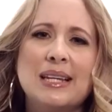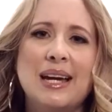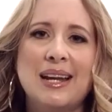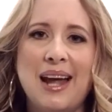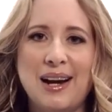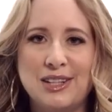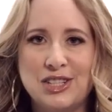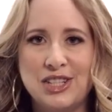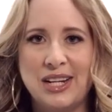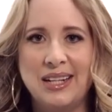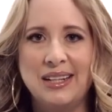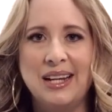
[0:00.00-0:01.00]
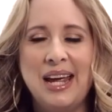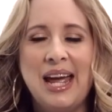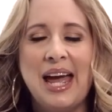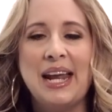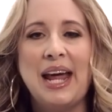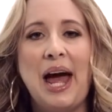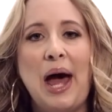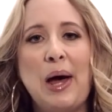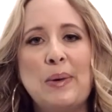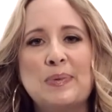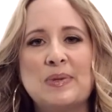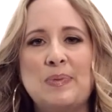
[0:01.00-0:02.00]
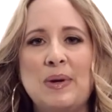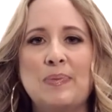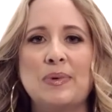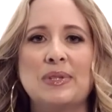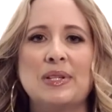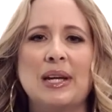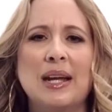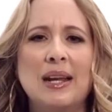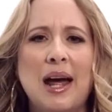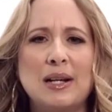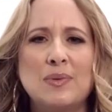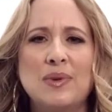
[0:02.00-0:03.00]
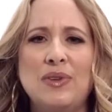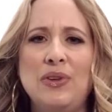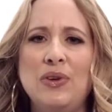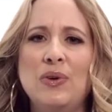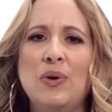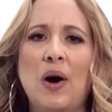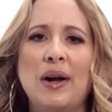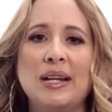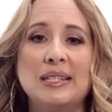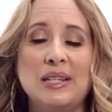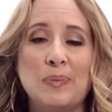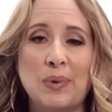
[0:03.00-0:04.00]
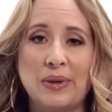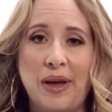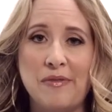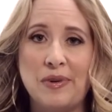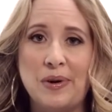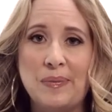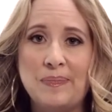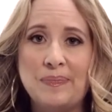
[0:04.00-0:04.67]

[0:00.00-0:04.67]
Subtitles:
connection. It helps people to connect with you on a deeper level.